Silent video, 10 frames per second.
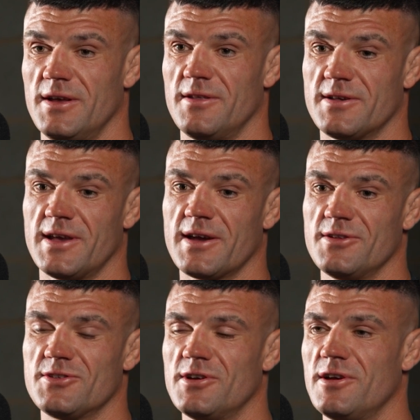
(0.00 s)
The
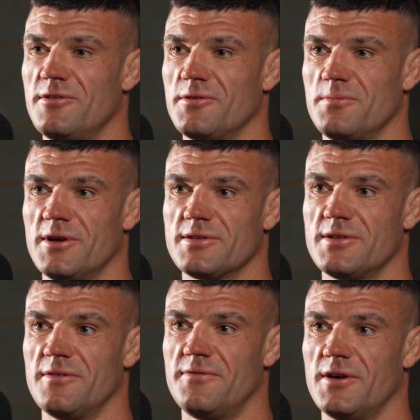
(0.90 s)
second surgery was worse
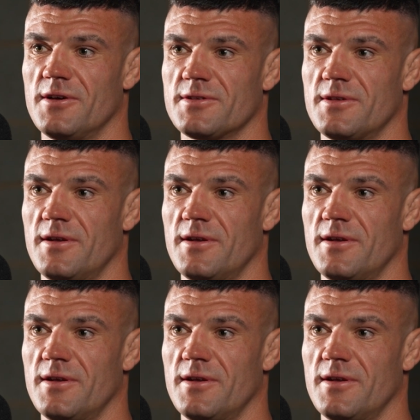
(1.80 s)
than the first.